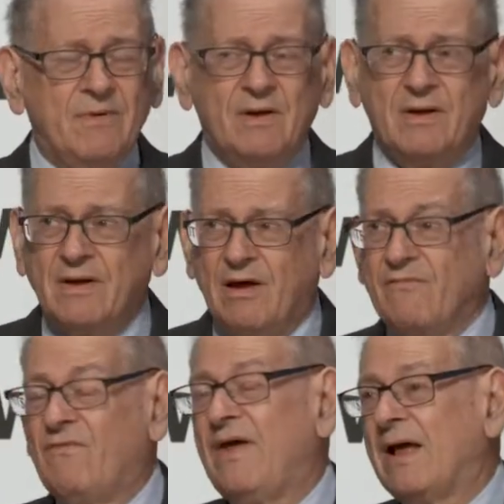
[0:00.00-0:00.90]

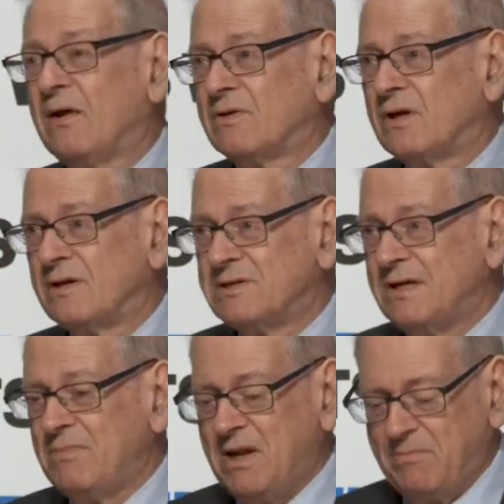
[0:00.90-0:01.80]
unveiled
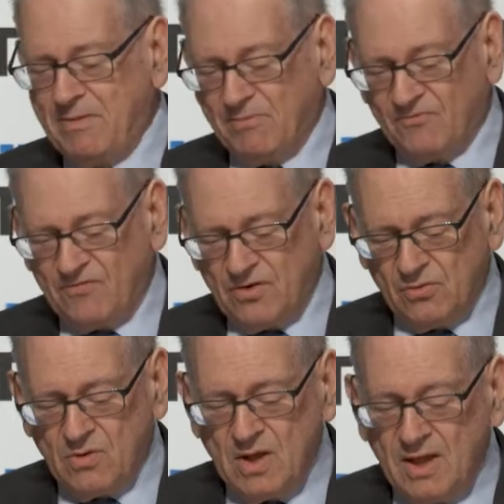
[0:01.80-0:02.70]
in many people's view,